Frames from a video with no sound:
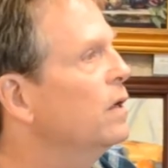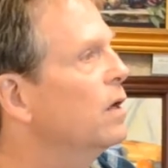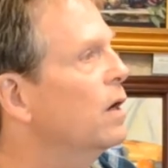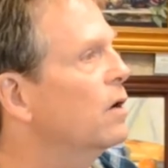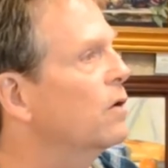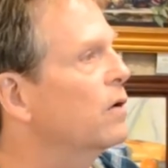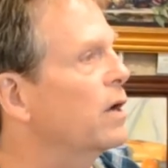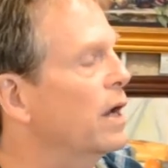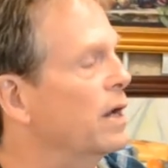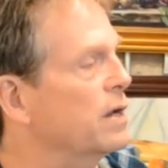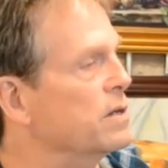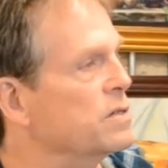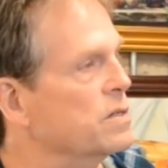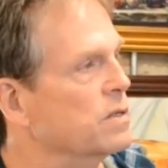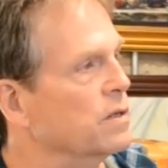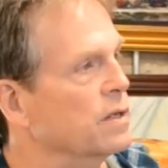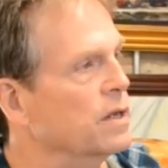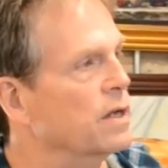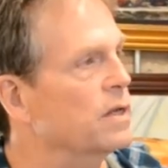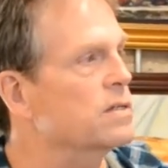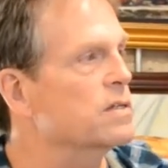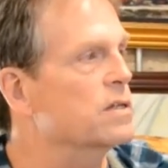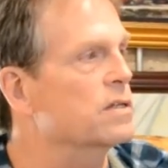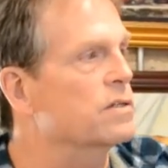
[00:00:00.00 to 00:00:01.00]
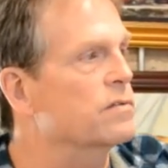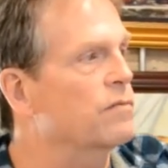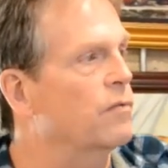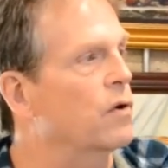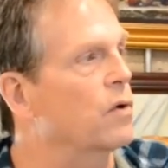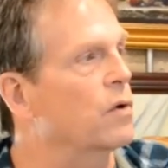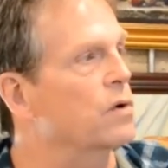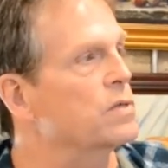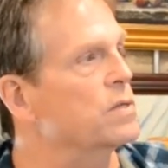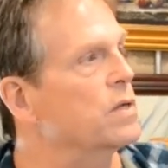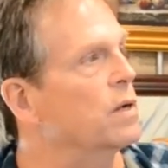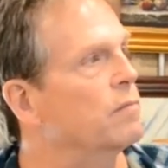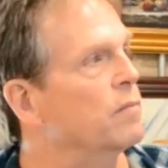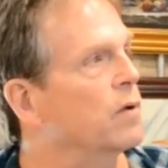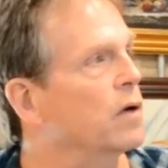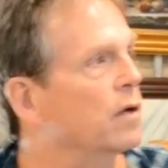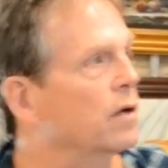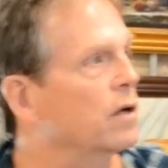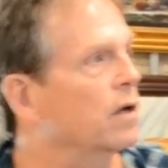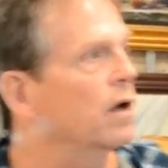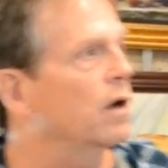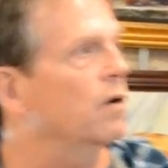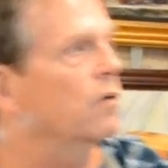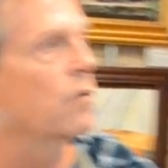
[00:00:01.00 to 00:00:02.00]
Okay, so that's as far as I'm going
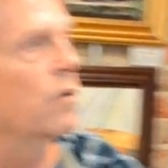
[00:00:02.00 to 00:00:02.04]
to go